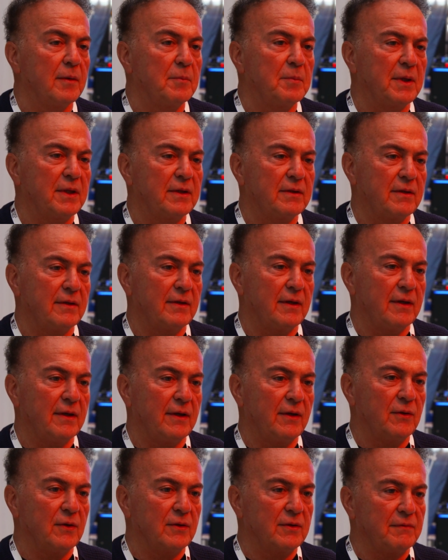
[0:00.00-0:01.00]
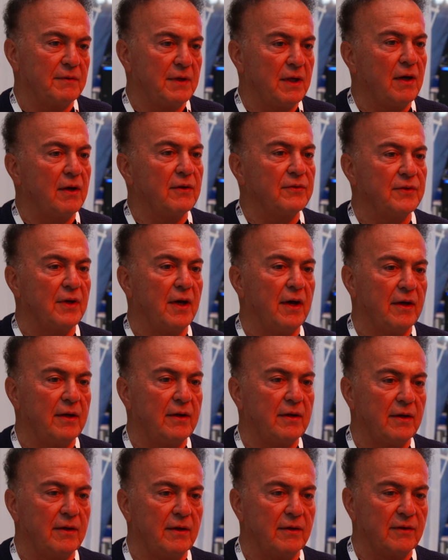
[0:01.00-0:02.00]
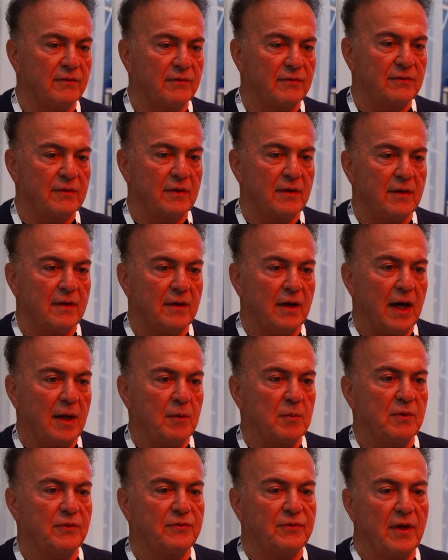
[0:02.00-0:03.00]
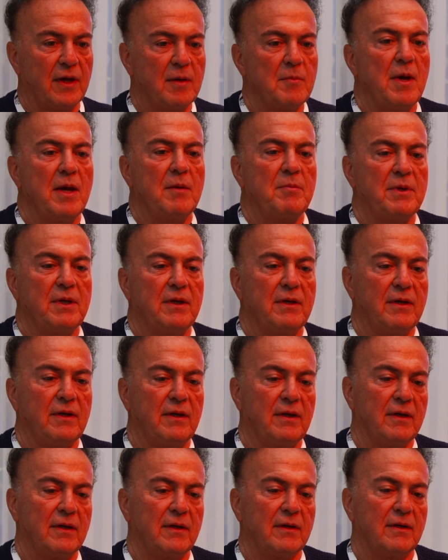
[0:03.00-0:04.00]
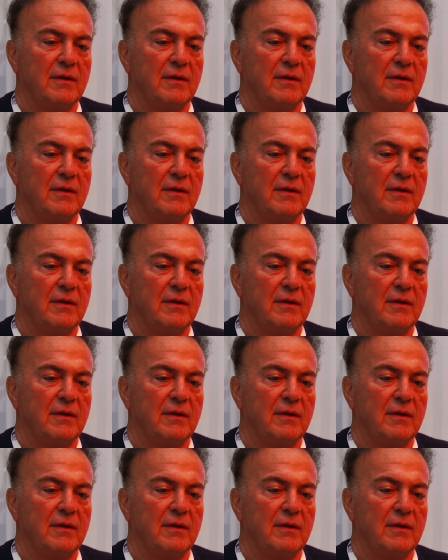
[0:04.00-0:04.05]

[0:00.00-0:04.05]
But the VR side is, I would say, maybe